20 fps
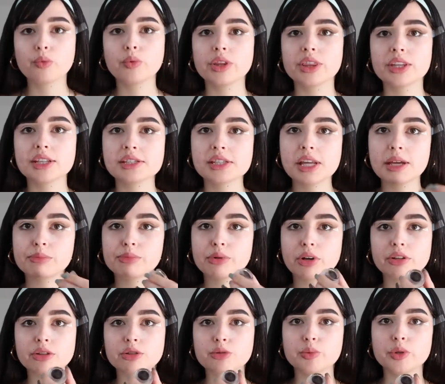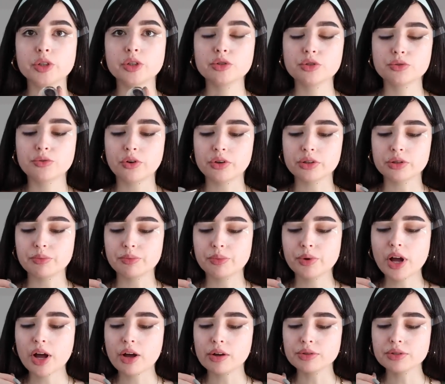with the same product we use for the
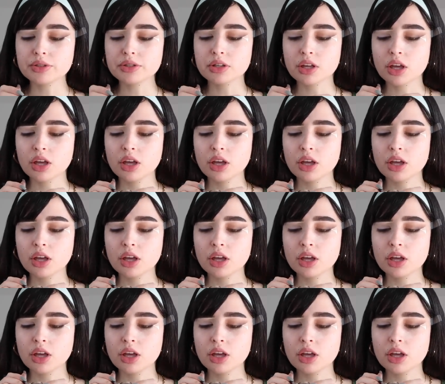brows,